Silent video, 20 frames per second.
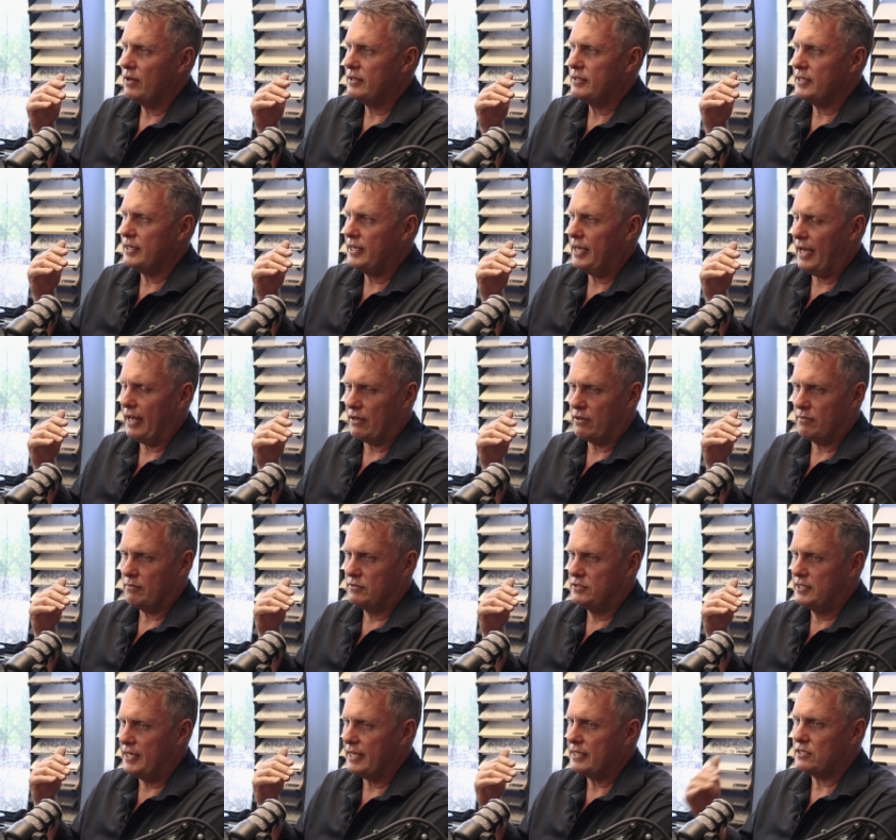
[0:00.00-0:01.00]
to get
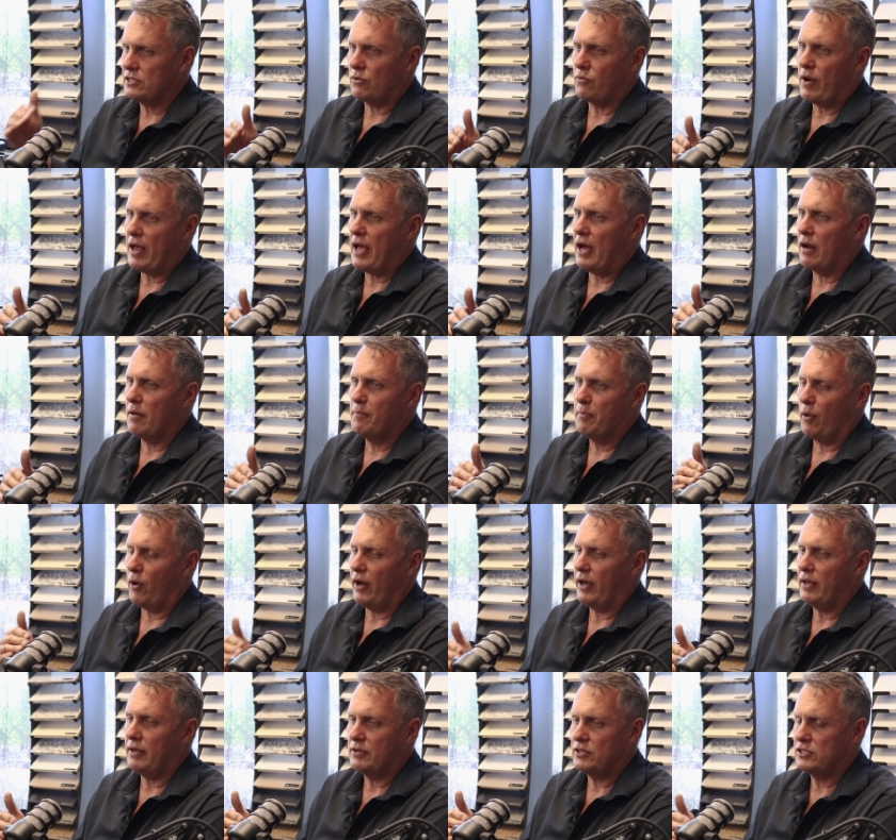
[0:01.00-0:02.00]
dicked around
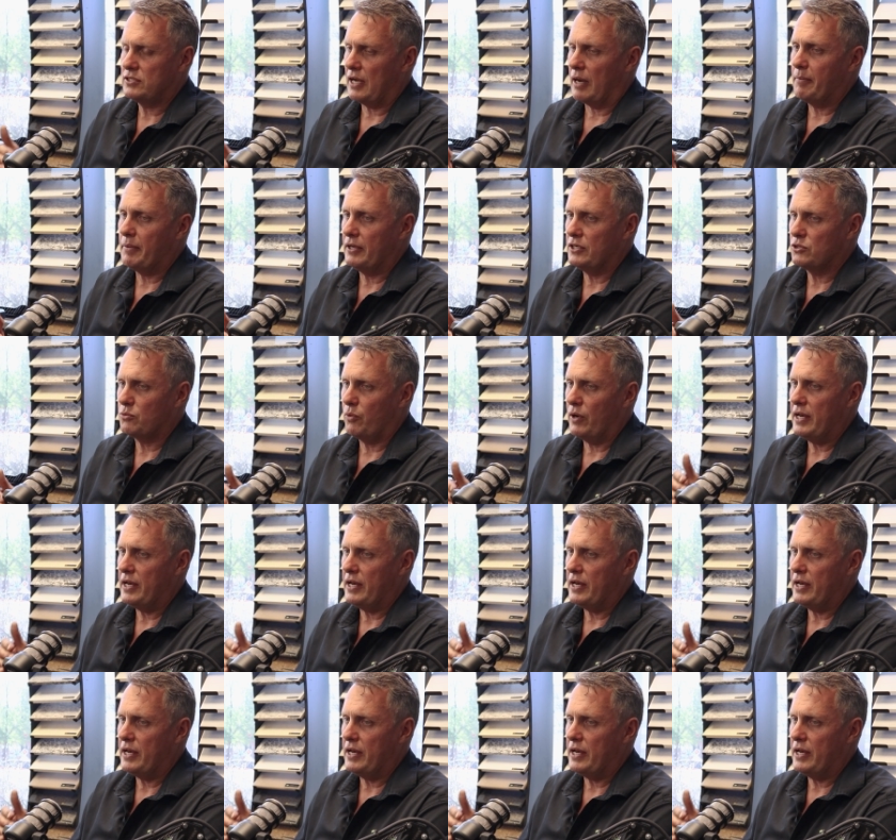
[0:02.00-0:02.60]
by subbies.